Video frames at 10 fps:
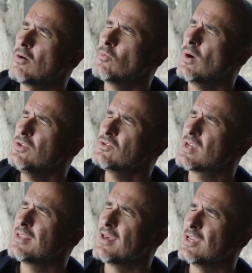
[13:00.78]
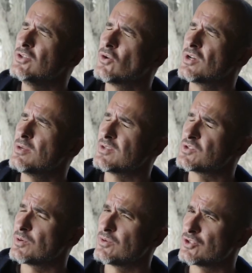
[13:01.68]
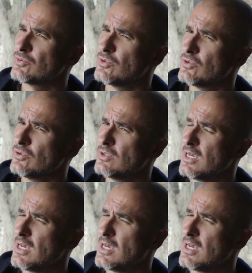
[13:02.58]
Why do you say that? Are you talking about spiritual